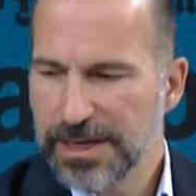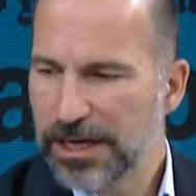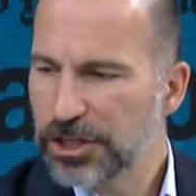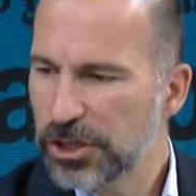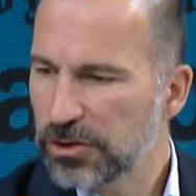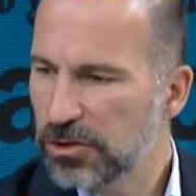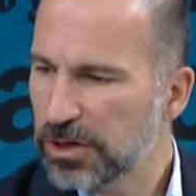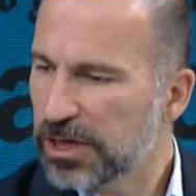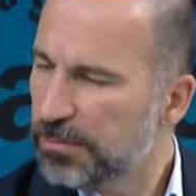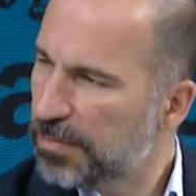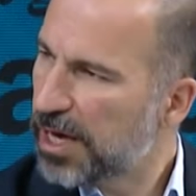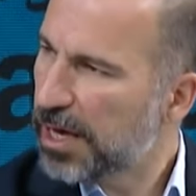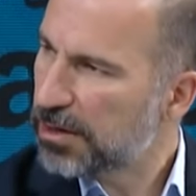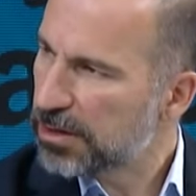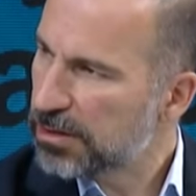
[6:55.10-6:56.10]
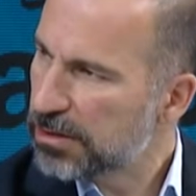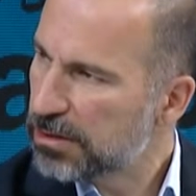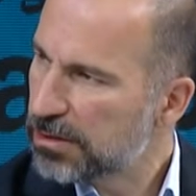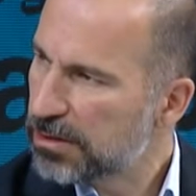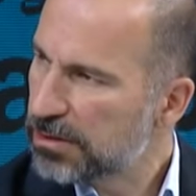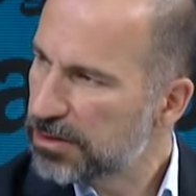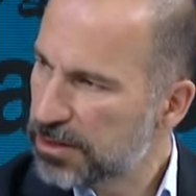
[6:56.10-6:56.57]
actually looking better
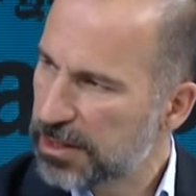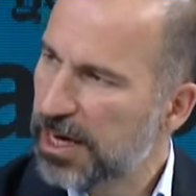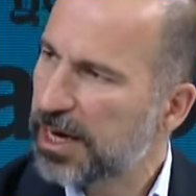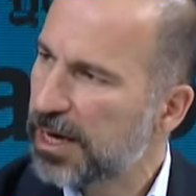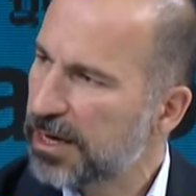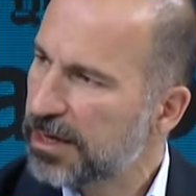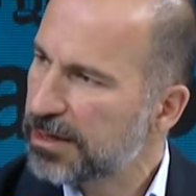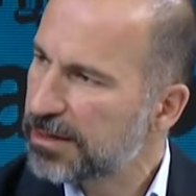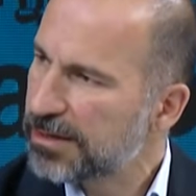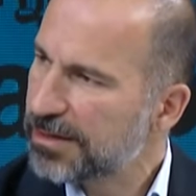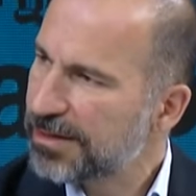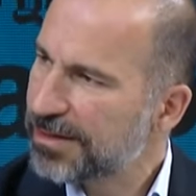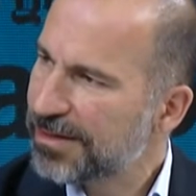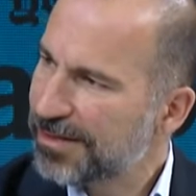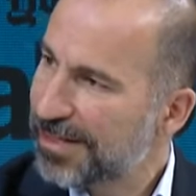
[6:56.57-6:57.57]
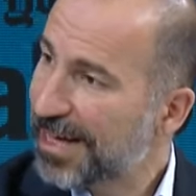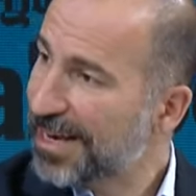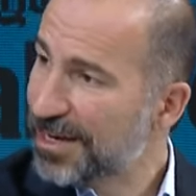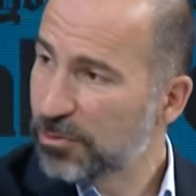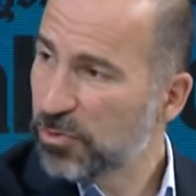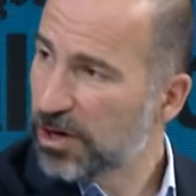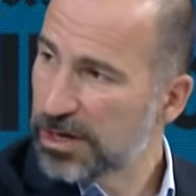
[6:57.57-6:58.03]
today than
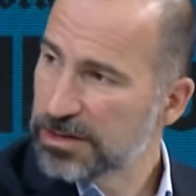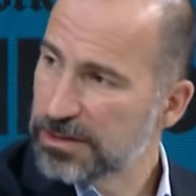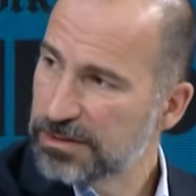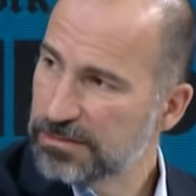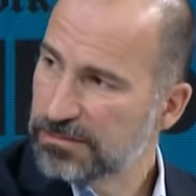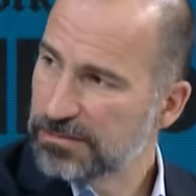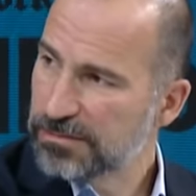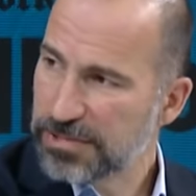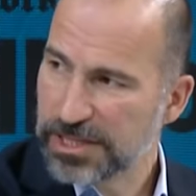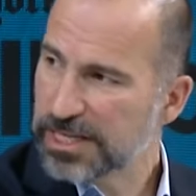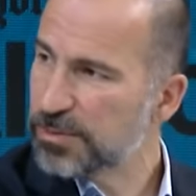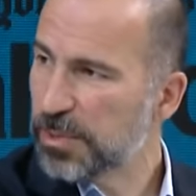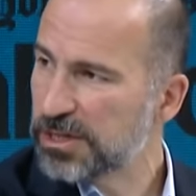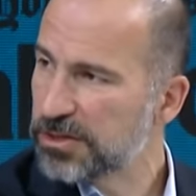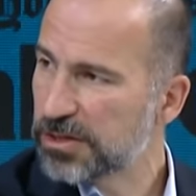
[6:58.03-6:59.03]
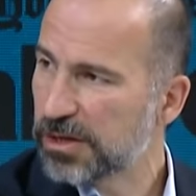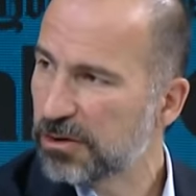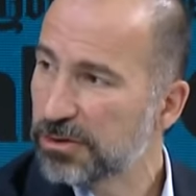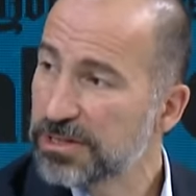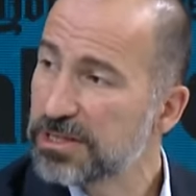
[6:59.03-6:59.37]
it was 6 months ago, and